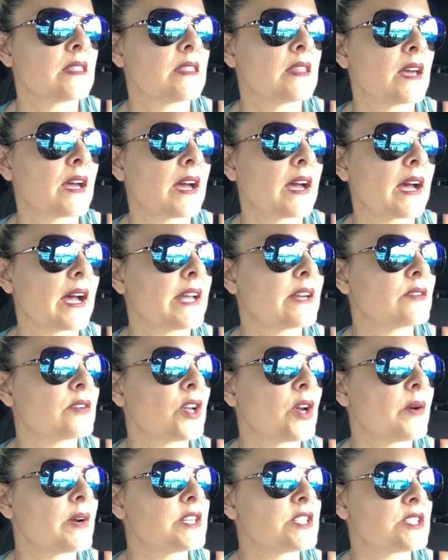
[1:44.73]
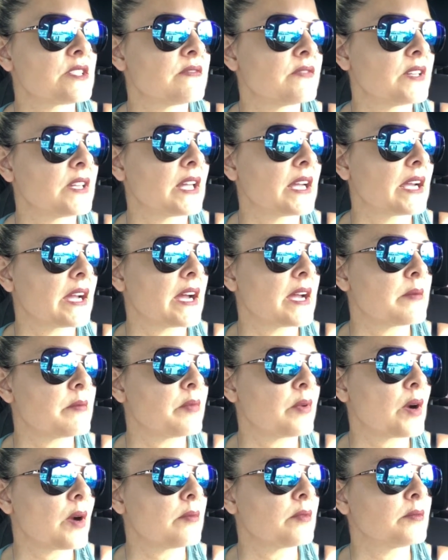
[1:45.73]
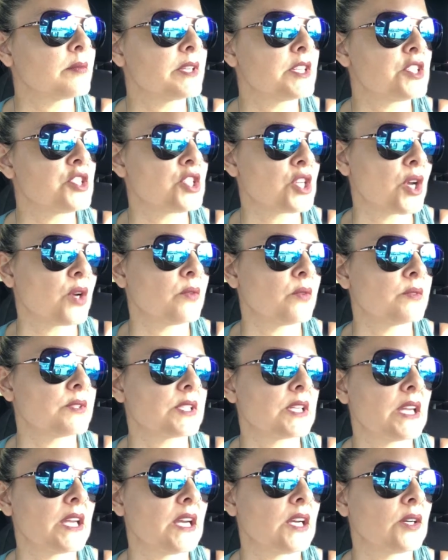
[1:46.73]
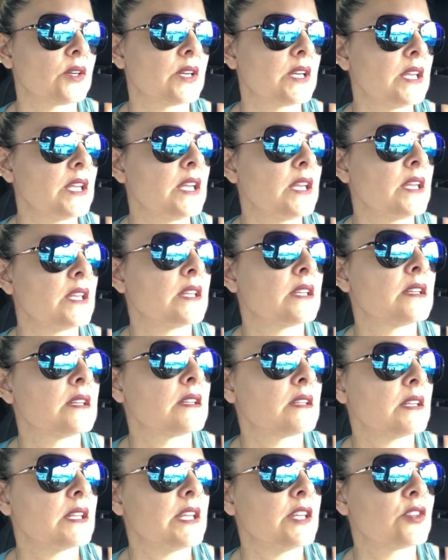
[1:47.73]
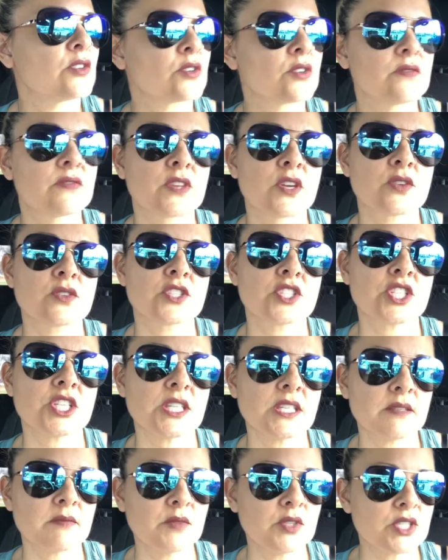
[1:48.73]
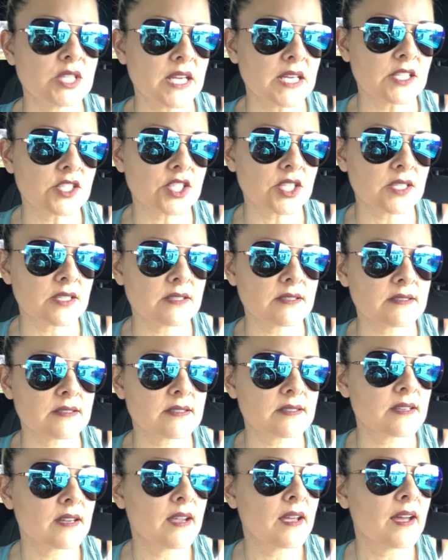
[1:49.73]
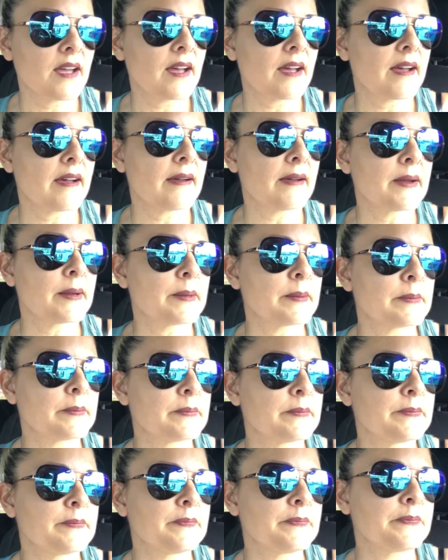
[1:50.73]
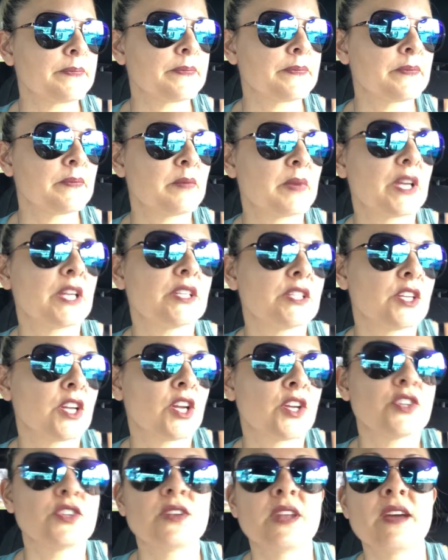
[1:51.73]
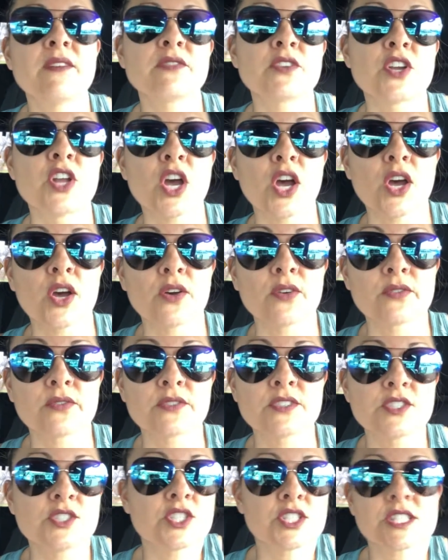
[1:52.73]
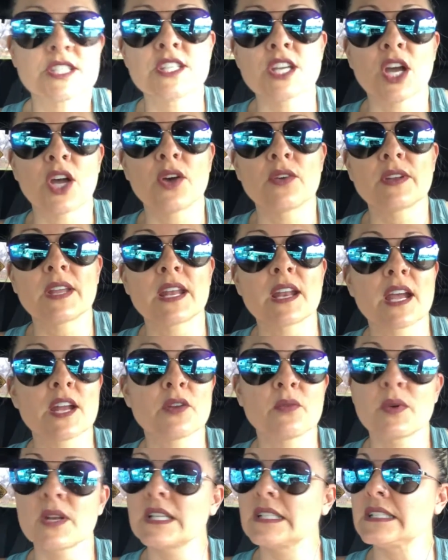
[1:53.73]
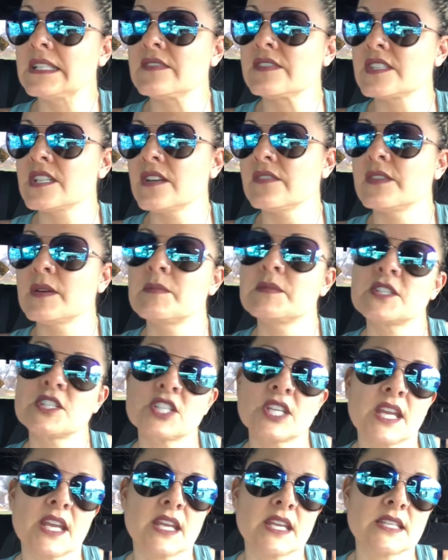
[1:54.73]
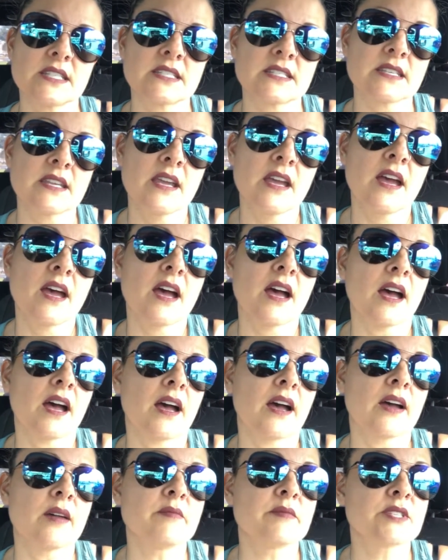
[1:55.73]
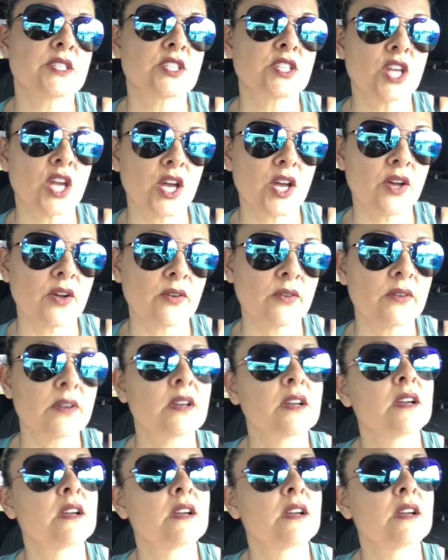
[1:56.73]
that, I don't know, I just feel like I probably don't carry either of those gene mutations. But you know, you never know. You just don't, and I don't want to leave stuff up to chance. So